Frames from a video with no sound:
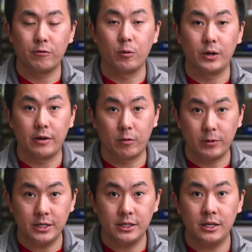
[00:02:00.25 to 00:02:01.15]
for whatever
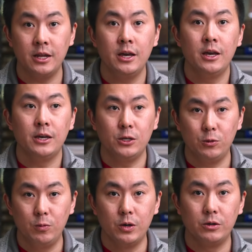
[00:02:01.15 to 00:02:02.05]
reason, you
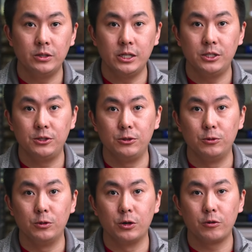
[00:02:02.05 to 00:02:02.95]
will need
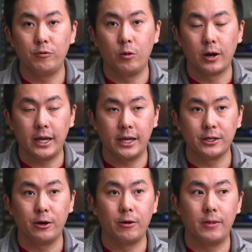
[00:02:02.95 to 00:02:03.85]
to look for a
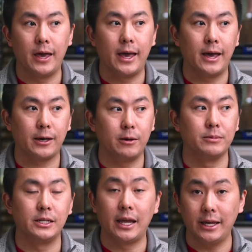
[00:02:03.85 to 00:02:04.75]
handguard that
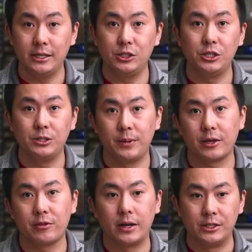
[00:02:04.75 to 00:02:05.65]
comes in AEG spec
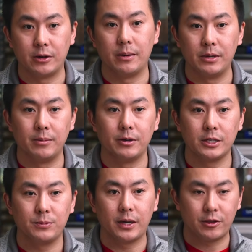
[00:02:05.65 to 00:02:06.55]
threads or MWS
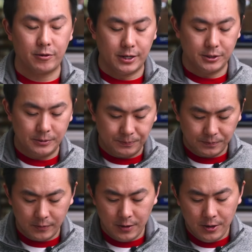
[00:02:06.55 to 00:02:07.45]
spec threads.
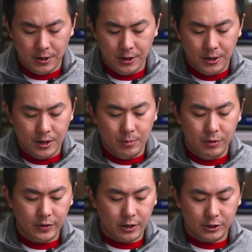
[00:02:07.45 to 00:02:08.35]

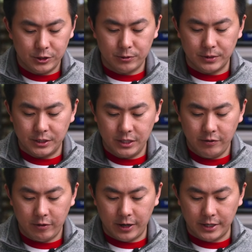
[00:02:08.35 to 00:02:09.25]
Moving on to the
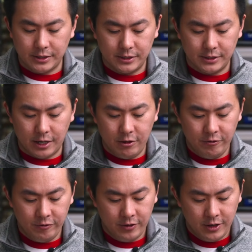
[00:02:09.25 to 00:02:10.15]
receiver
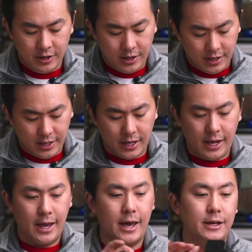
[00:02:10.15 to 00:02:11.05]
itself, it
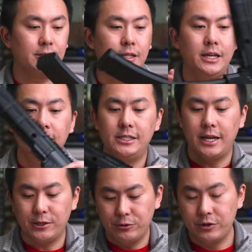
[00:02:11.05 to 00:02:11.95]
has the
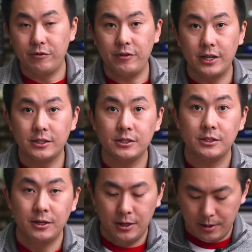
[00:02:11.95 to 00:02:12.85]
Daniel
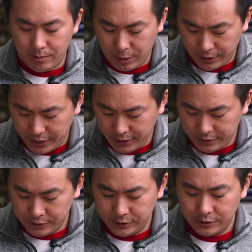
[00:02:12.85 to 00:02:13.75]
Defense
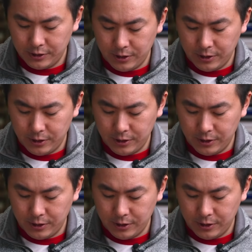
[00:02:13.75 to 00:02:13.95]
markings